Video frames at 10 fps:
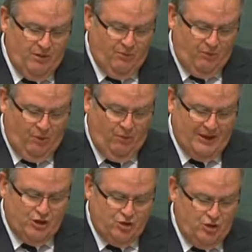where not
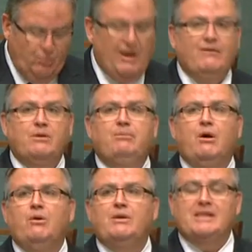one student will have to
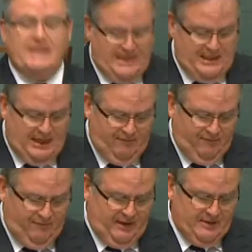borrow a cent
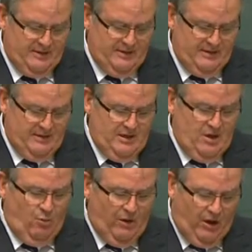up front.
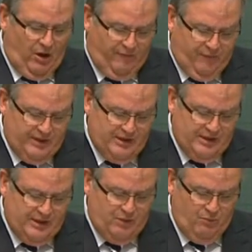We are offering a
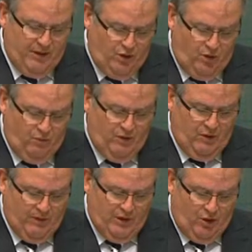system where
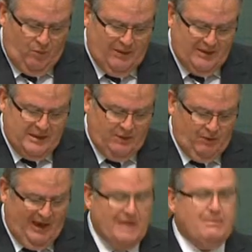not 1 cent
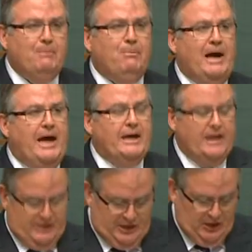will have to be paid
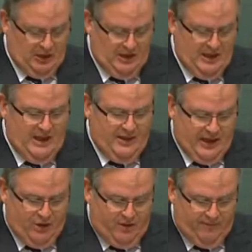until
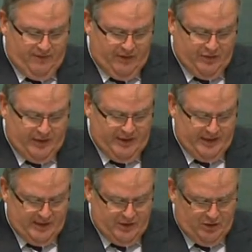they earn
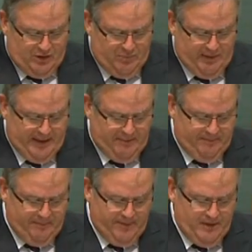$53,000 per annum.
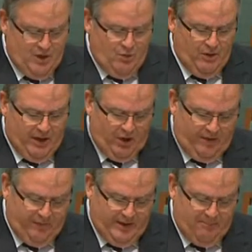We are
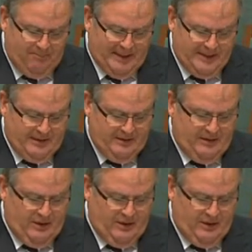offering a better